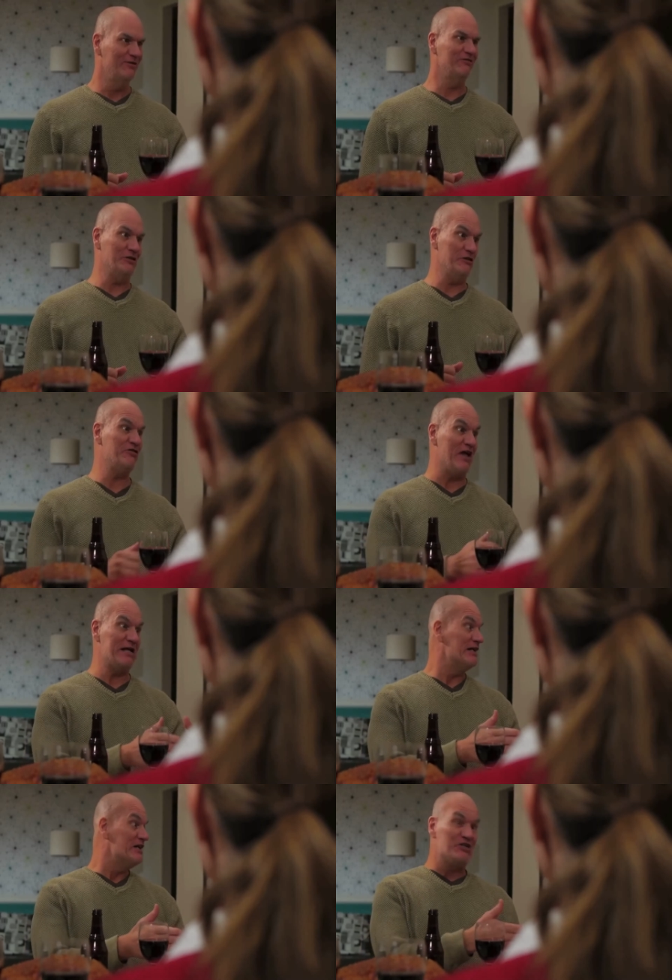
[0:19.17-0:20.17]
you think
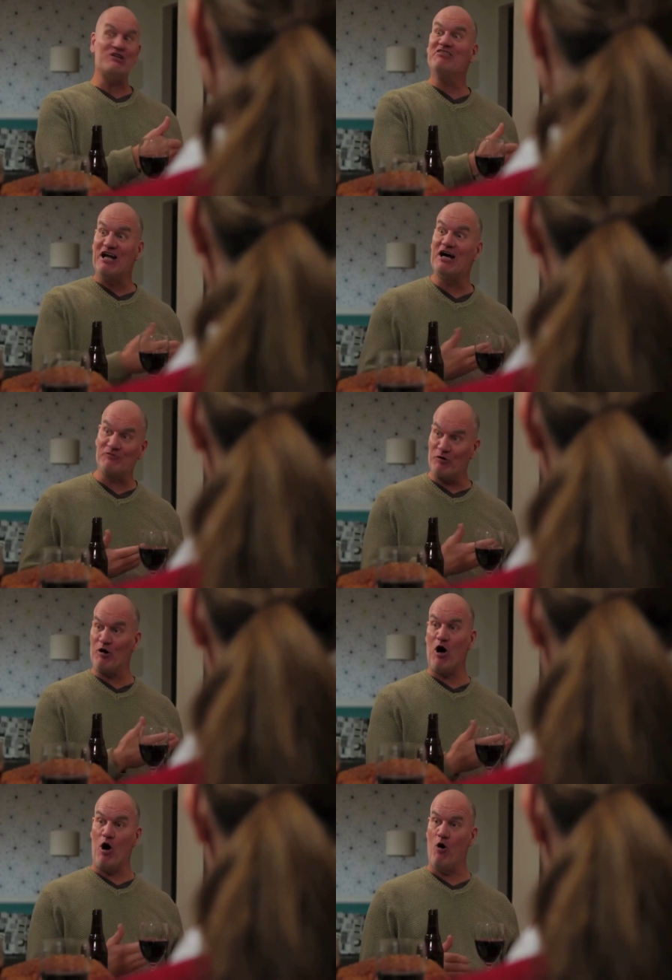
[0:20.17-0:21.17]
just cause we're
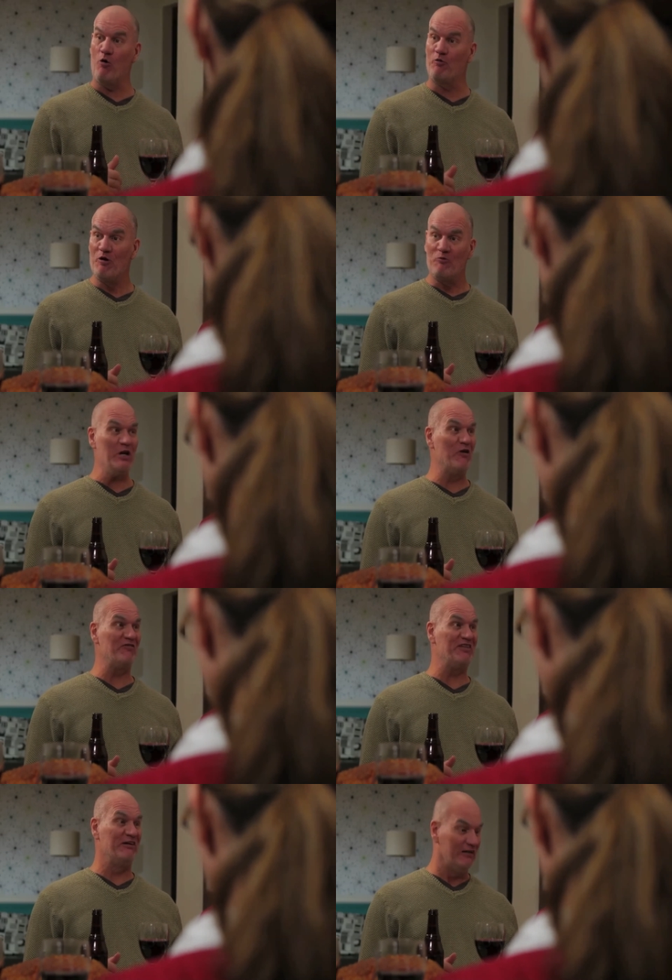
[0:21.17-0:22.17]
old, we don't
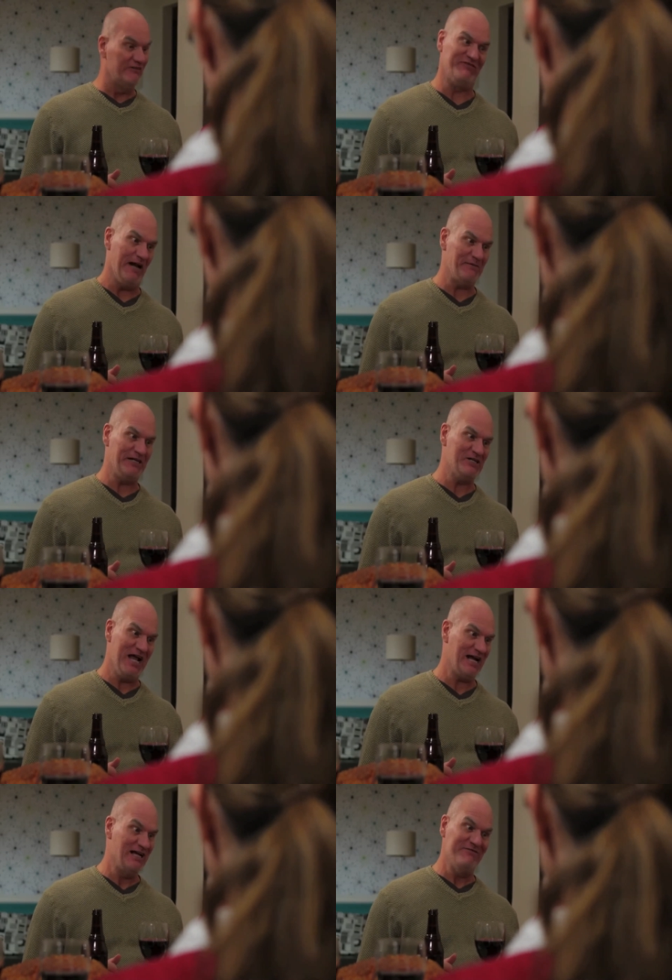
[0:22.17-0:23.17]
still flappity jack,
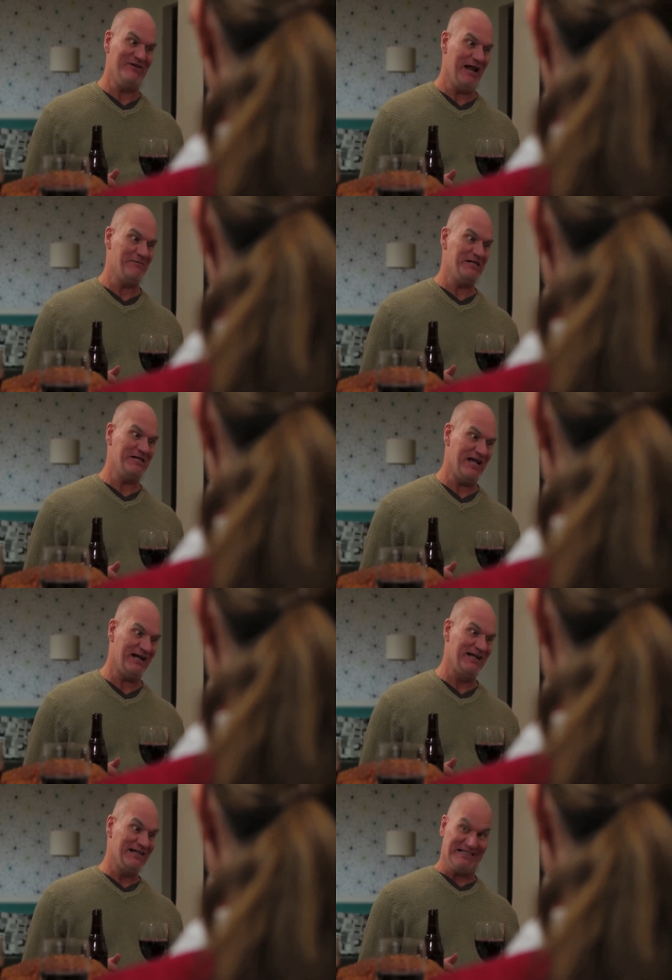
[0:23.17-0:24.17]
flappity jack,
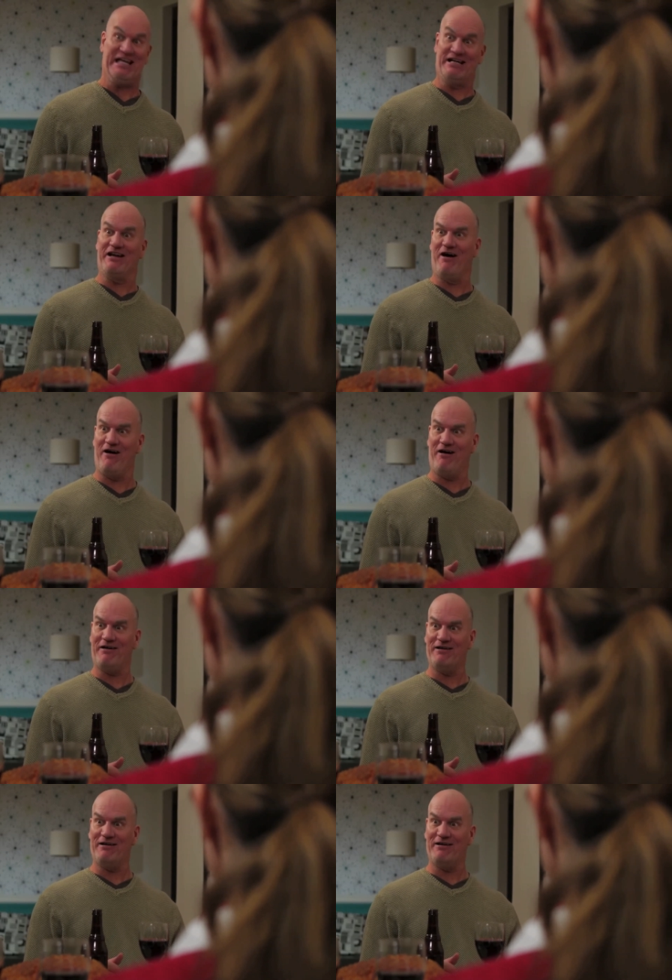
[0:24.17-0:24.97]
get it on?